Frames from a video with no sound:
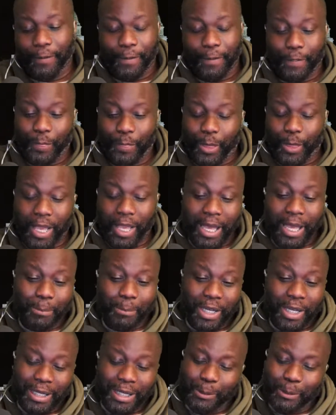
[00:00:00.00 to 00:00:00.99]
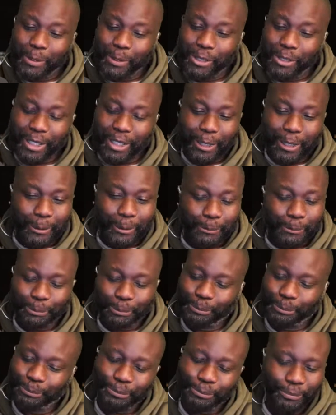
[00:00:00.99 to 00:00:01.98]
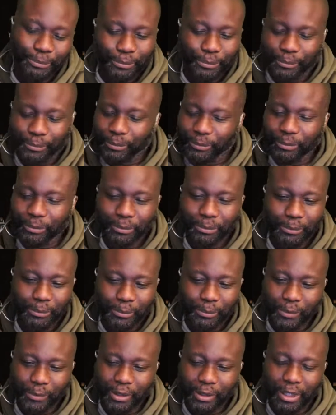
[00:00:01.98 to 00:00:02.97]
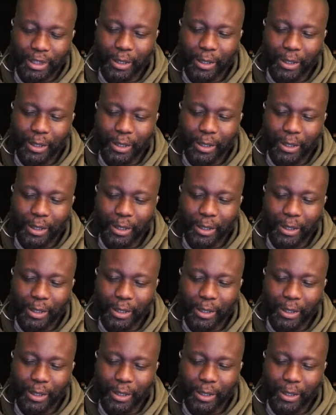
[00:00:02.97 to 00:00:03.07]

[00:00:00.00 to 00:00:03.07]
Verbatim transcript: Yeah, I mean, it was, um, it